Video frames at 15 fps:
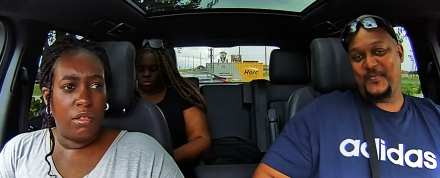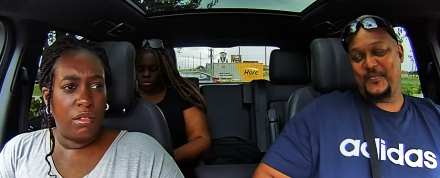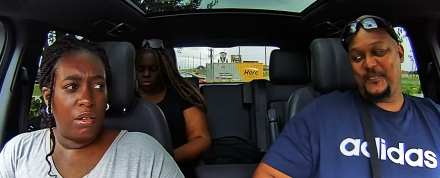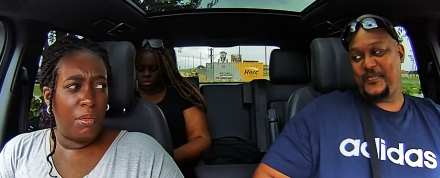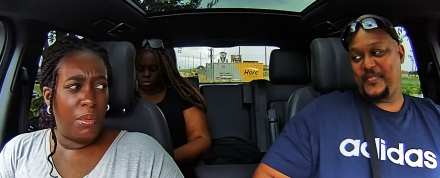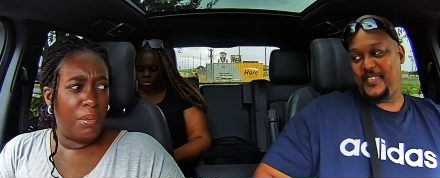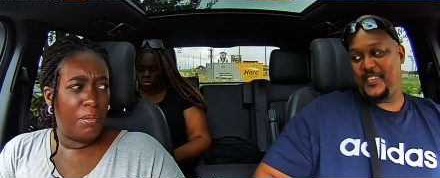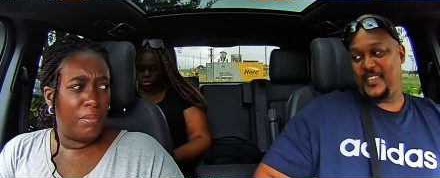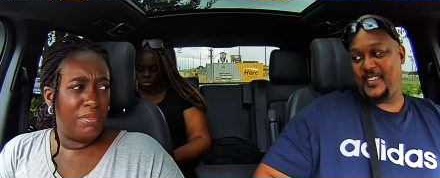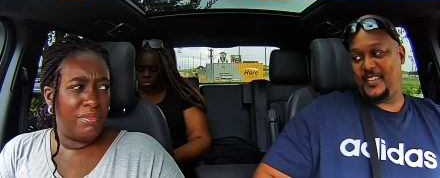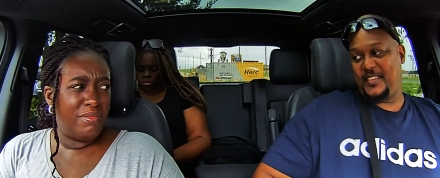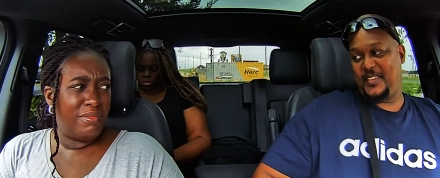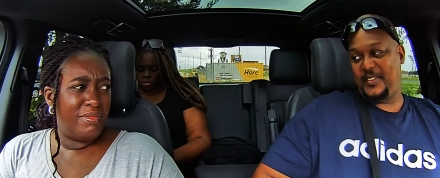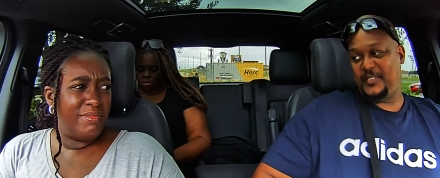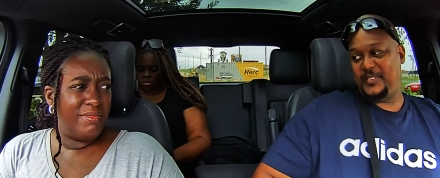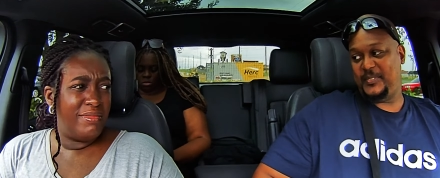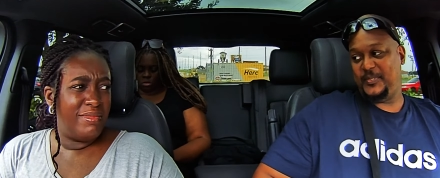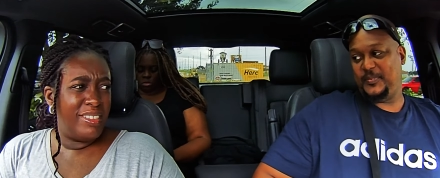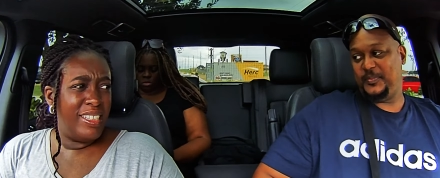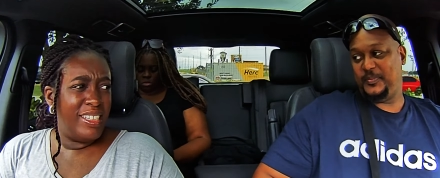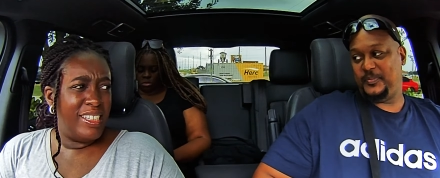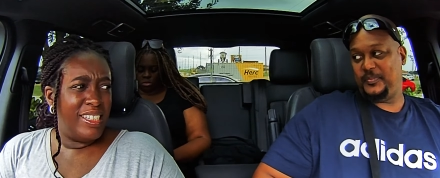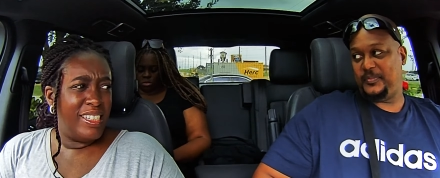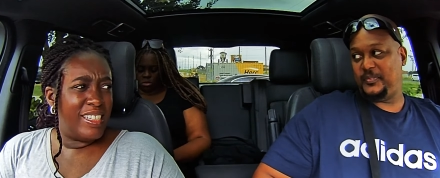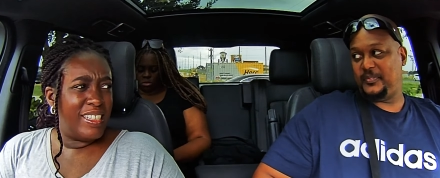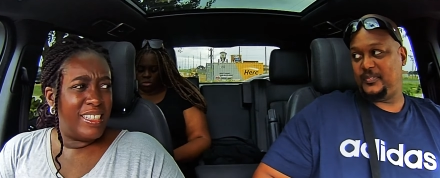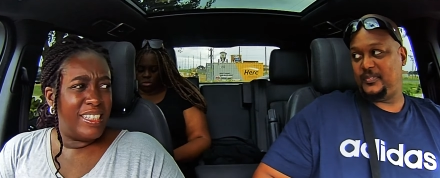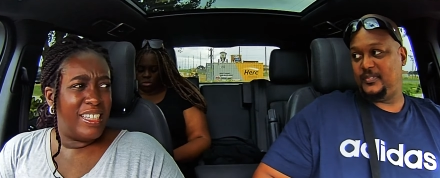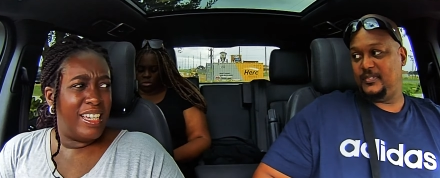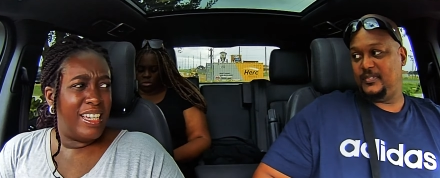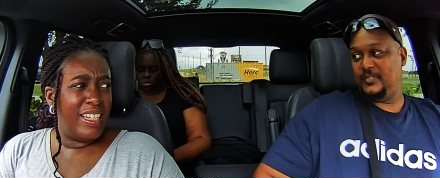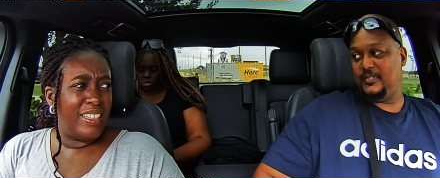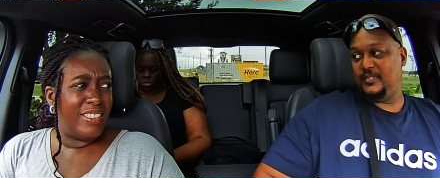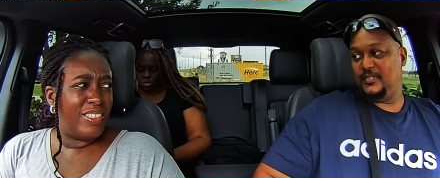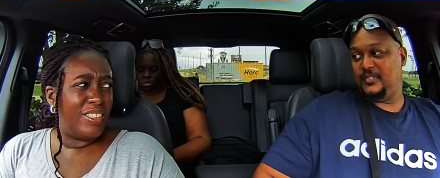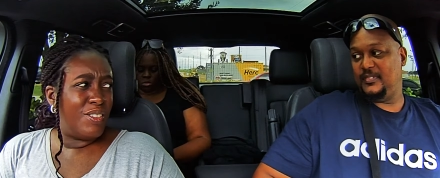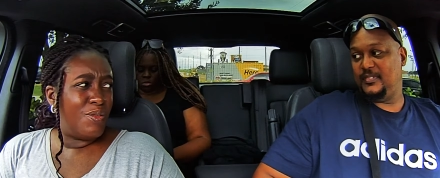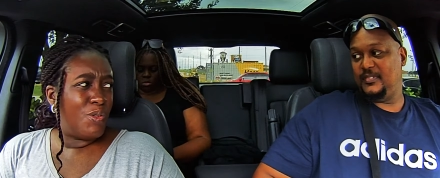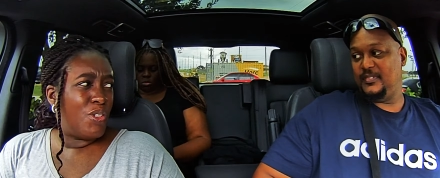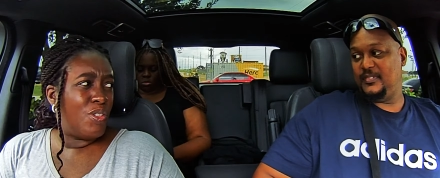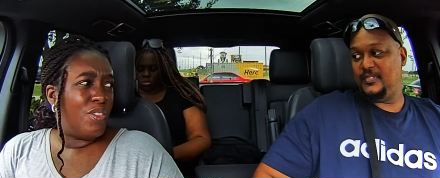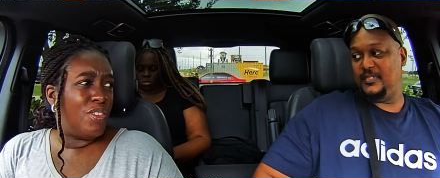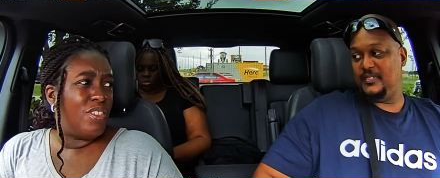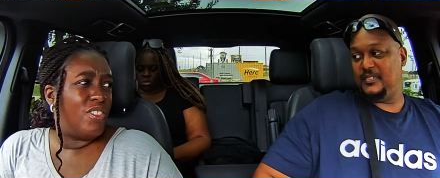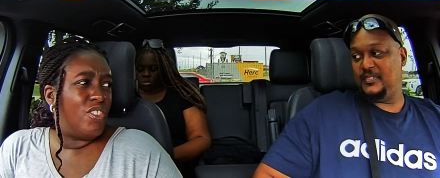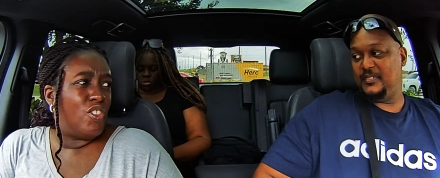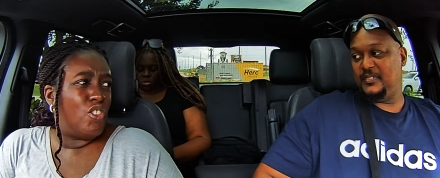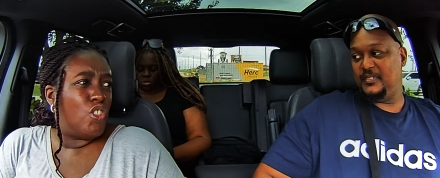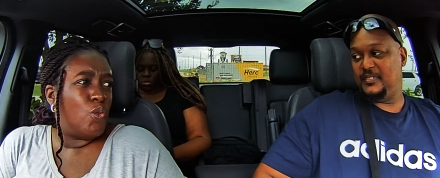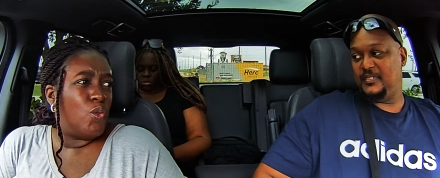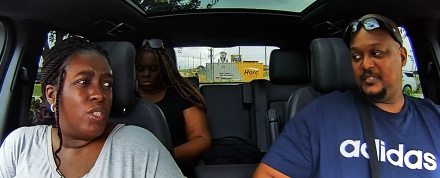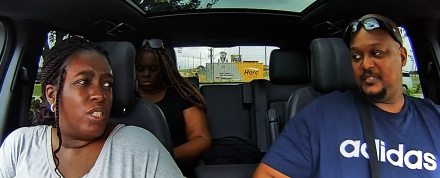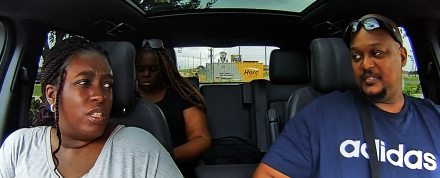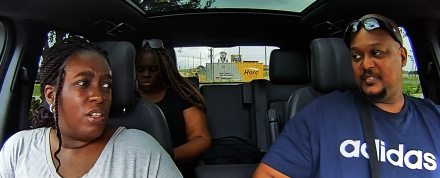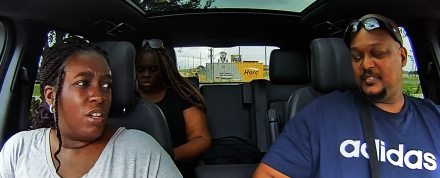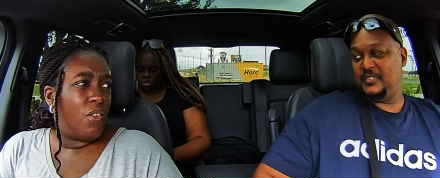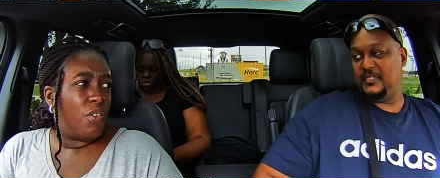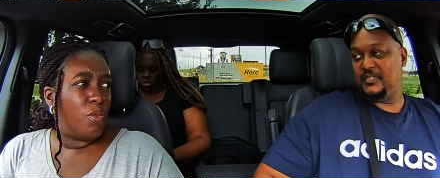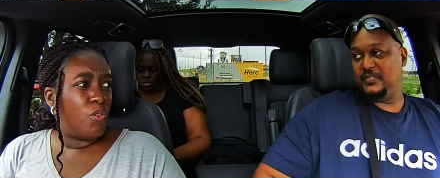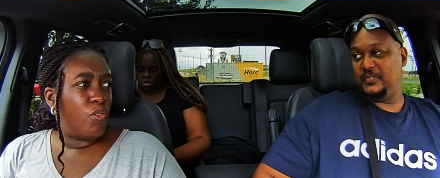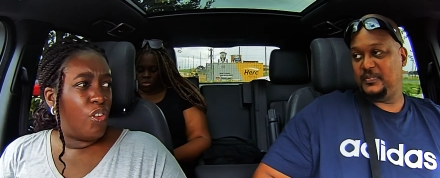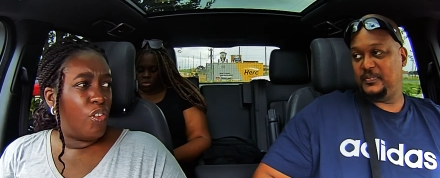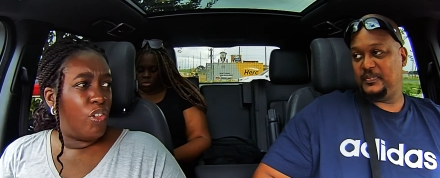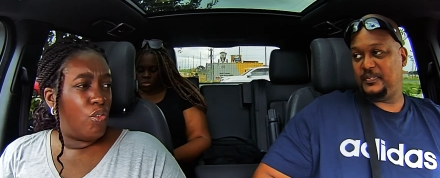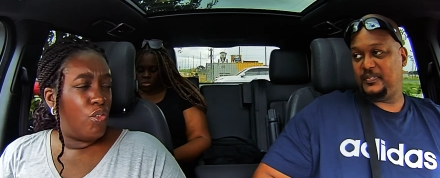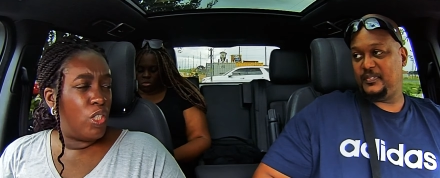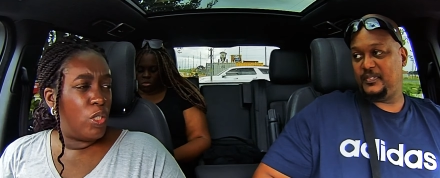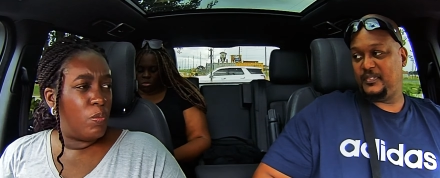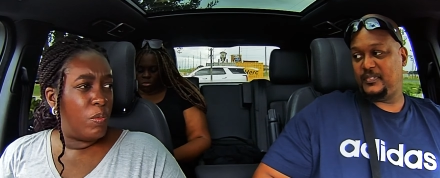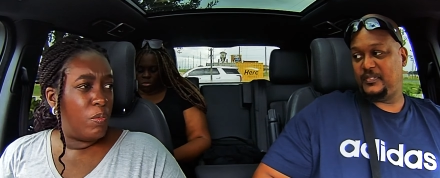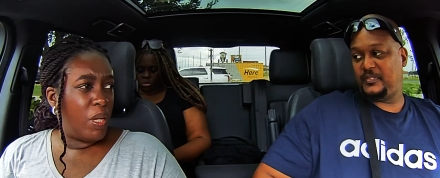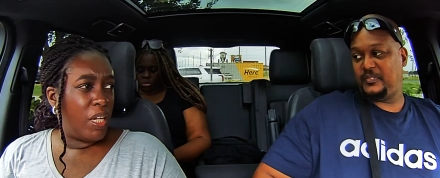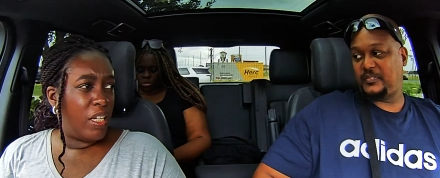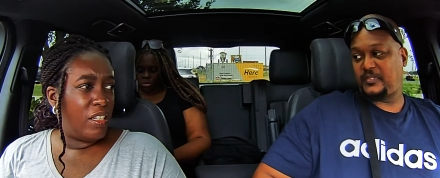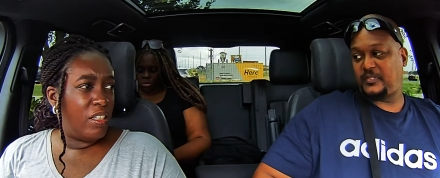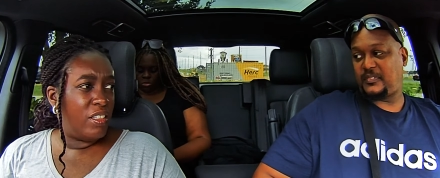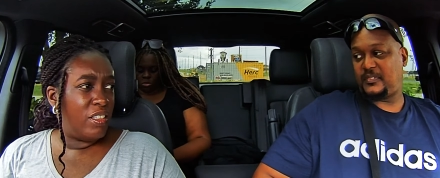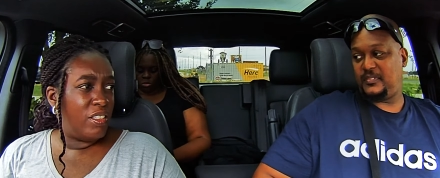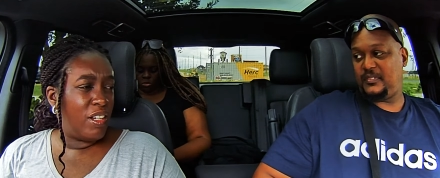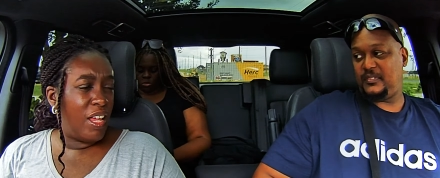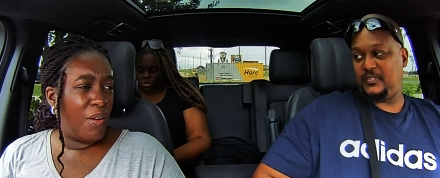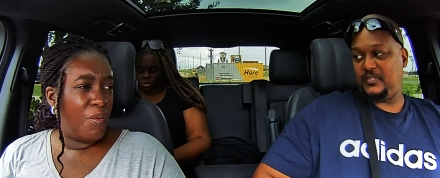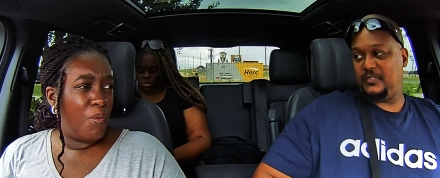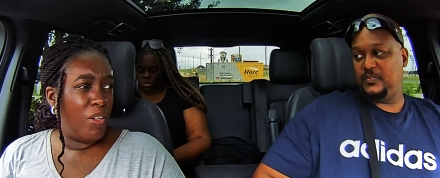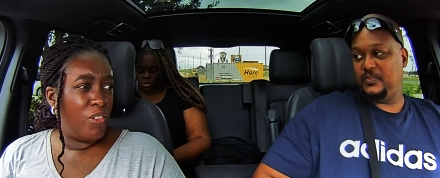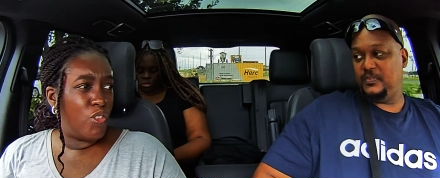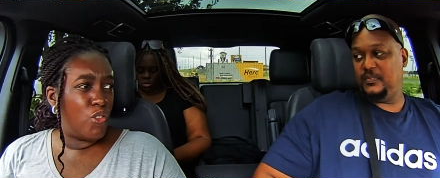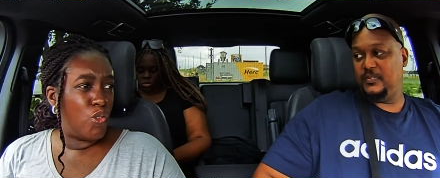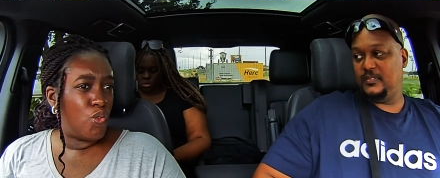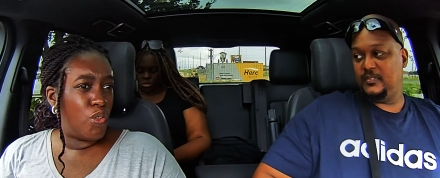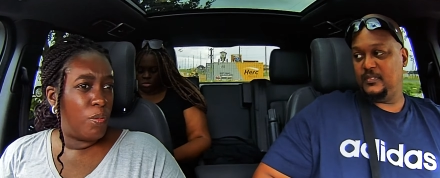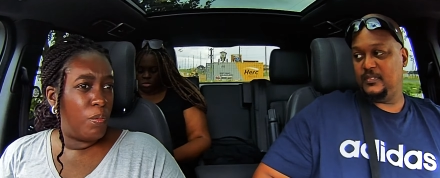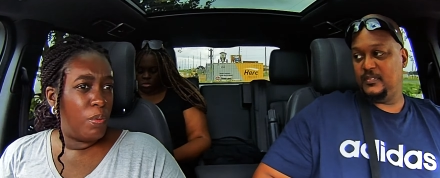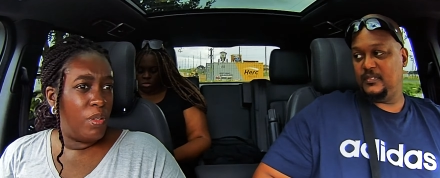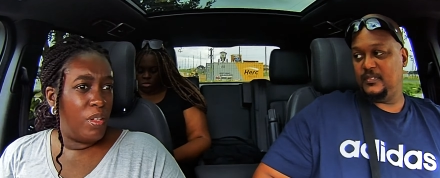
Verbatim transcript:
Speaker 1: So, um, yeah, just, it wasn't juicy enough, it was very crispy bacon, like one strip.